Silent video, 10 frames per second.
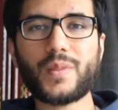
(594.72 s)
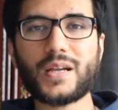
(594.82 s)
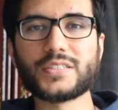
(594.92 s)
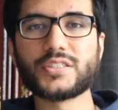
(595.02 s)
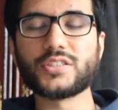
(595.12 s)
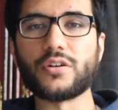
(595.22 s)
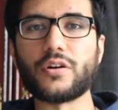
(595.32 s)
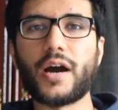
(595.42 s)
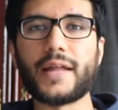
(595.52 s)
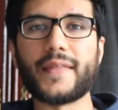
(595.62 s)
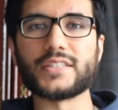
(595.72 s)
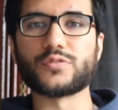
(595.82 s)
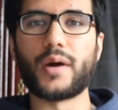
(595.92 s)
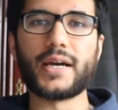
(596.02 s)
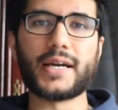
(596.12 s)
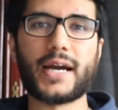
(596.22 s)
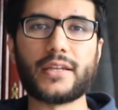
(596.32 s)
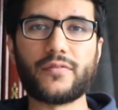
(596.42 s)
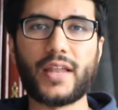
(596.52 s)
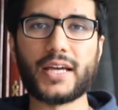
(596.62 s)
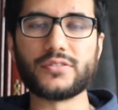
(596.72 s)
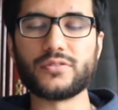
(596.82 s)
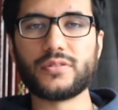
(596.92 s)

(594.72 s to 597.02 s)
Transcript: So that's why I kind of like